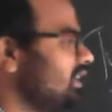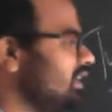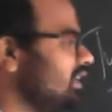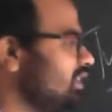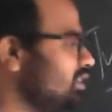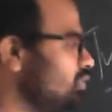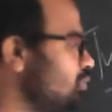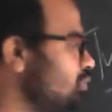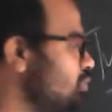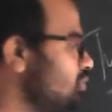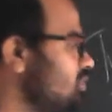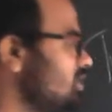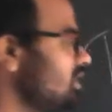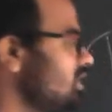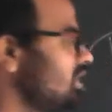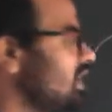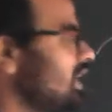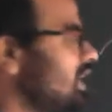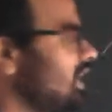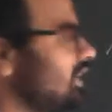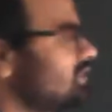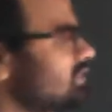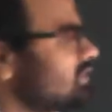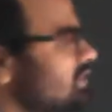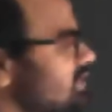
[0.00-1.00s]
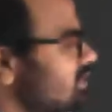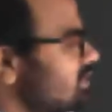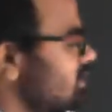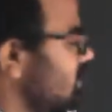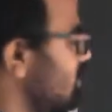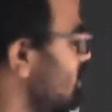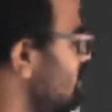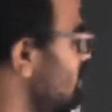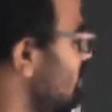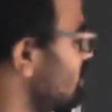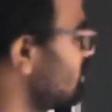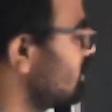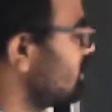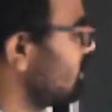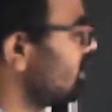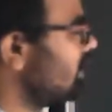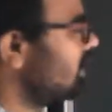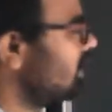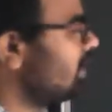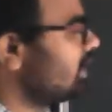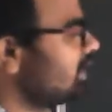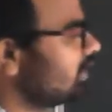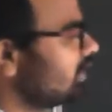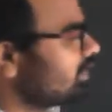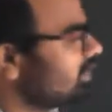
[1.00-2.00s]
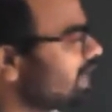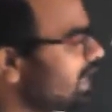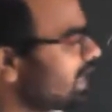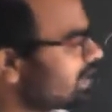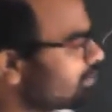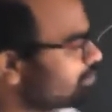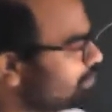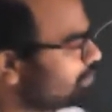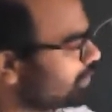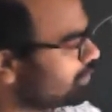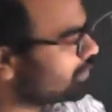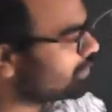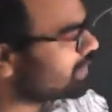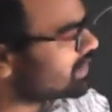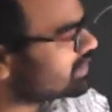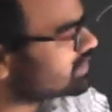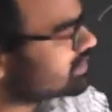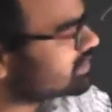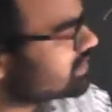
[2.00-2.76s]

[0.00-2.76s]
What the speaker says: used in electric circuit that prevents the